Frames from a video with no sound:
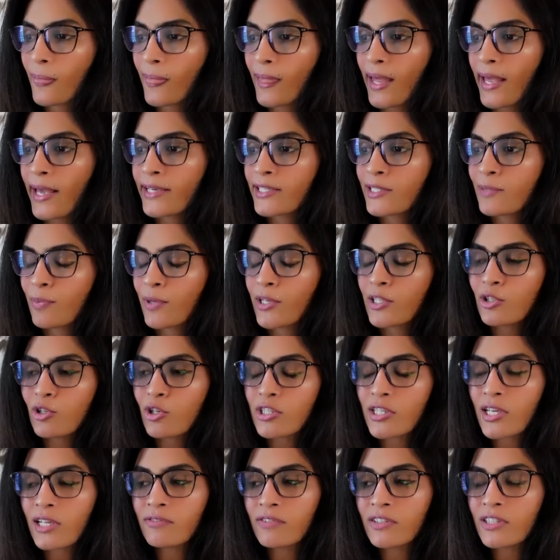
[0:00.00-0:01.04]
express
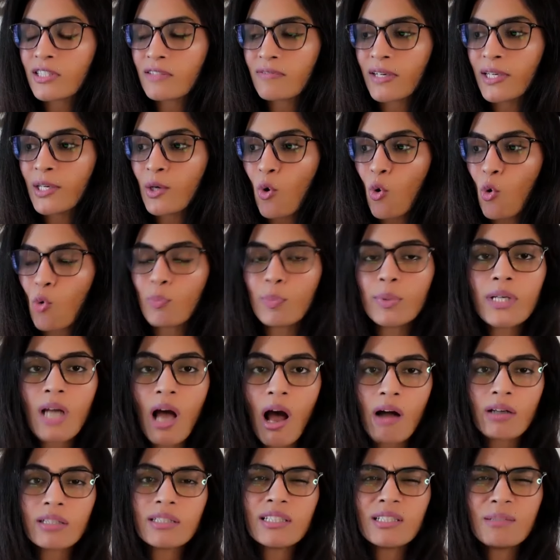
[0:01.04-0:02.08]
yourself in this very
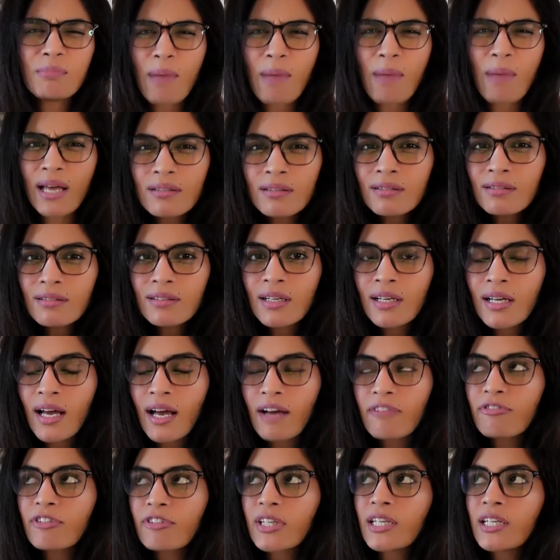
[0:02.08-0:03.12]
open-hearted manner,
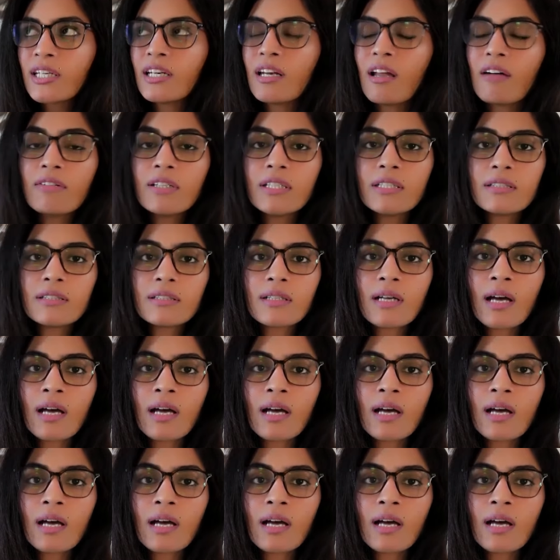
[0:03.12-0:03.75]
freaking love it.